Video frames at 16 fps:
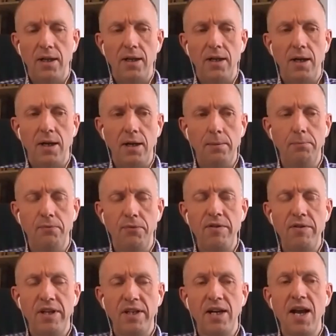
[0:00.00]
I'm
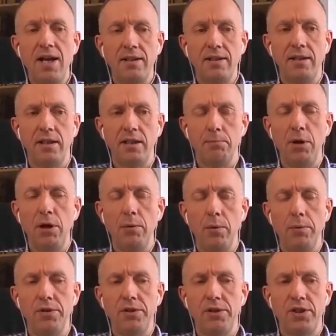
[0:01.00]
very glad that at the
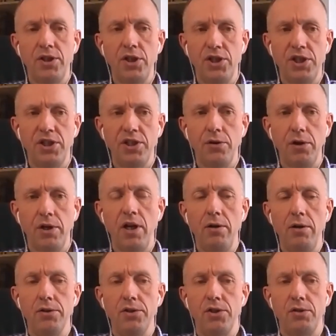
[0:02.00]
moment churches are not
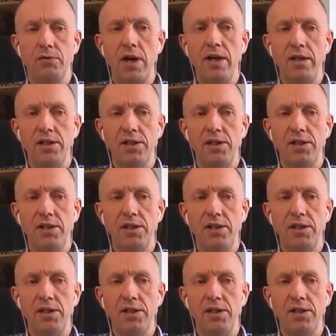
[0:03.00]
closed, right?